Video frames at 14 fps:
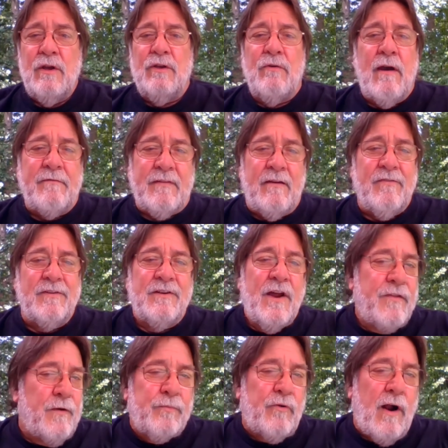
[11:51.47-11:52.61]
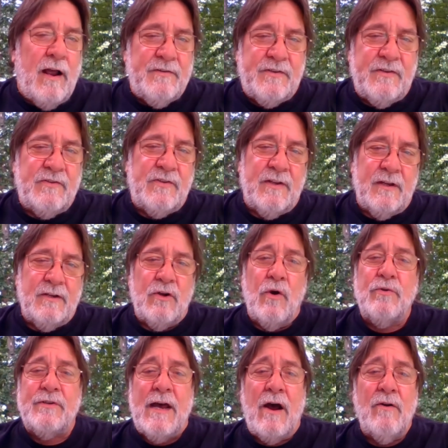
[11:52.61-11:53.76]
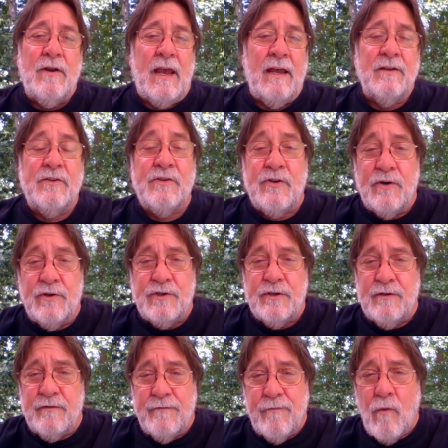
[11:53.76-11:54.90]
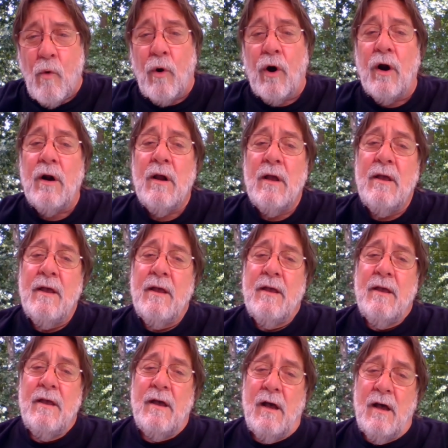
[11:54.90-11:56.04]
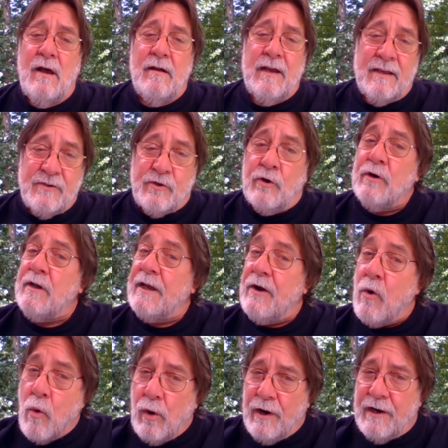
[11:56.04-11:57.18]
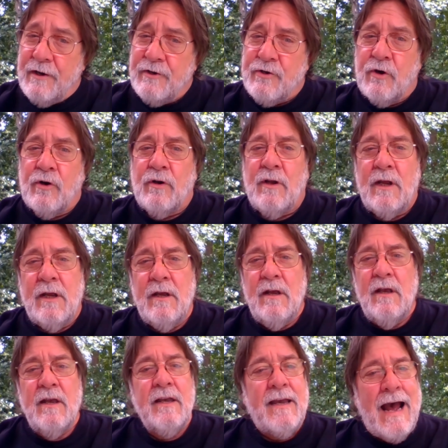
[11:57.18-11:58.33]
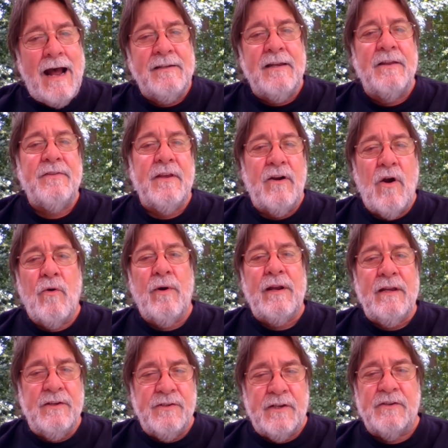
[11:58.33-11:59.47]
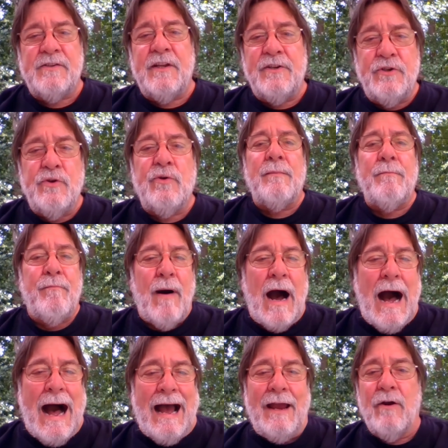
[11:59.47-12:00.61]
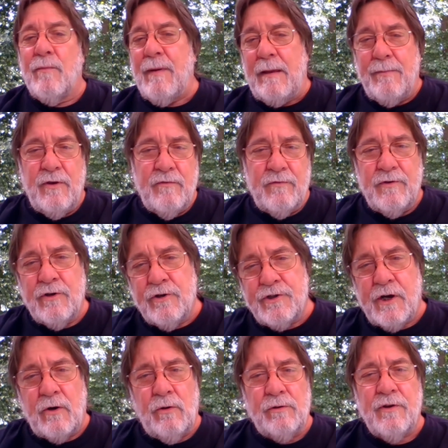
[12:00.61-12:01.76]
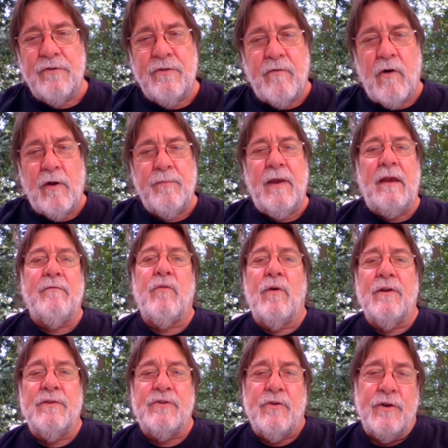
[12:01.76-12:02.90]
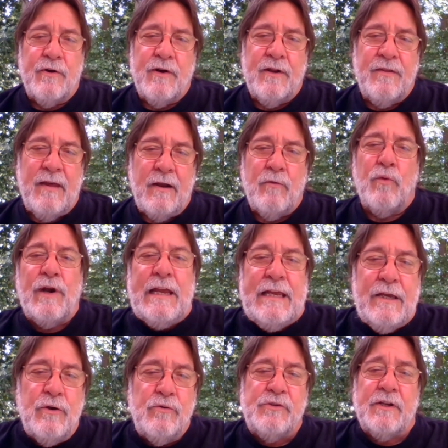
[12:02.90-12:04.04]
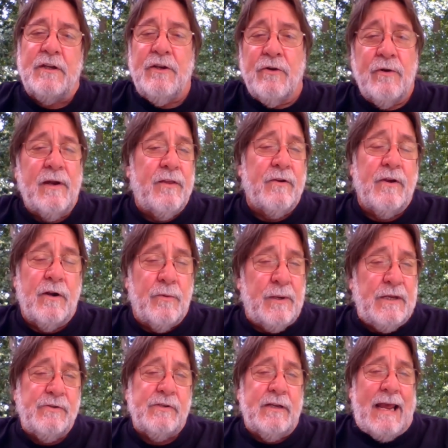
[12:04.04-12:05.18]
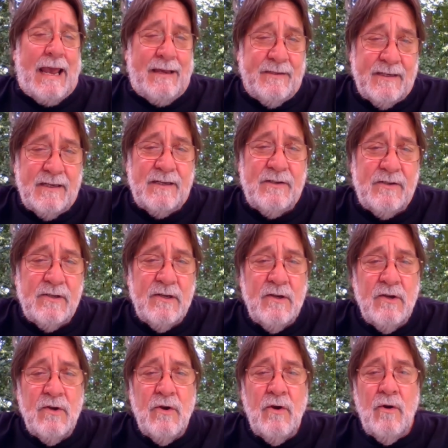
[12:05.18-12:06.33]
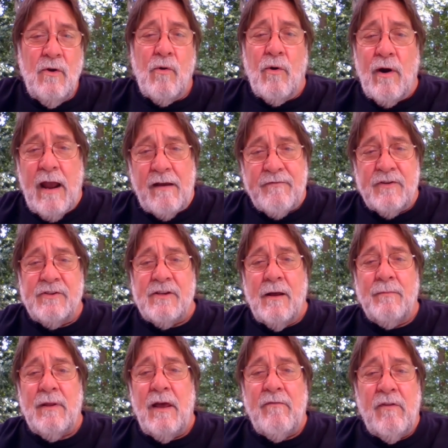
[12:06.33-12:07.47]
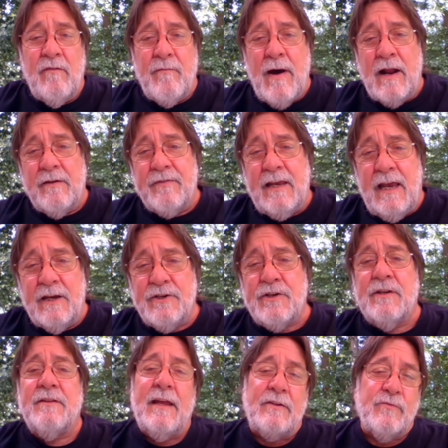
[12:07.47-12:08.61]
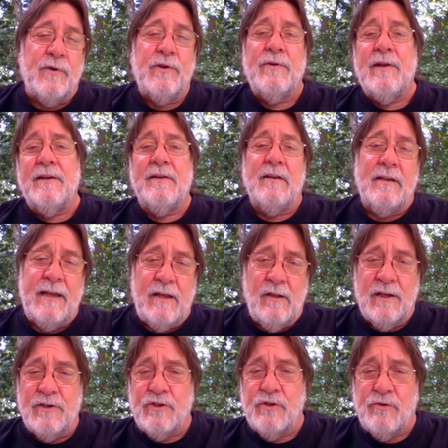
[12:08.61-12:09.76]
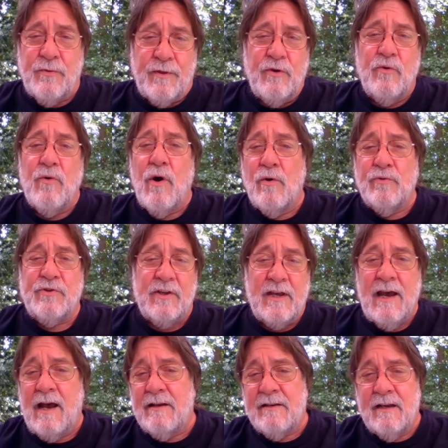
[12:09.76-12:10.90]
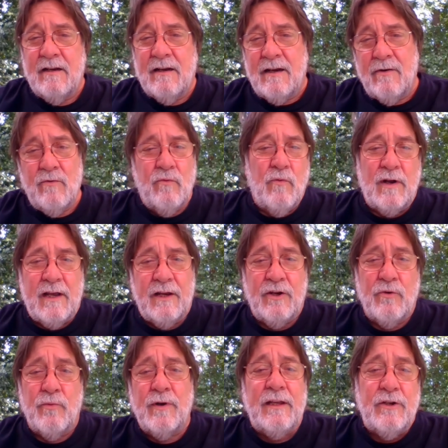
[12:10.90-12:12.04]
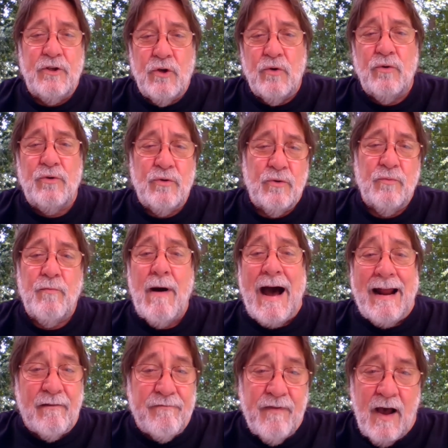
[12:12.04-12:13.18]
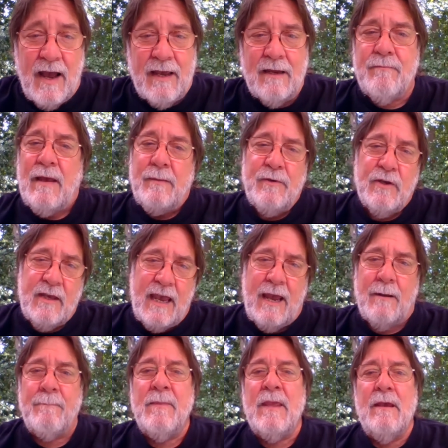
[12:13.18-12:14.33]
You have to have another process that goes out and searches for uh, externally or internally content that already exists that you buy or maybe you, your shareholders have already paid for it and so you're going to then reuse it you're either going to reuse it as is or after some level of modification, and that's where you get into legal issues with who owns the content and what can you really do to modify it. Maybe you can't.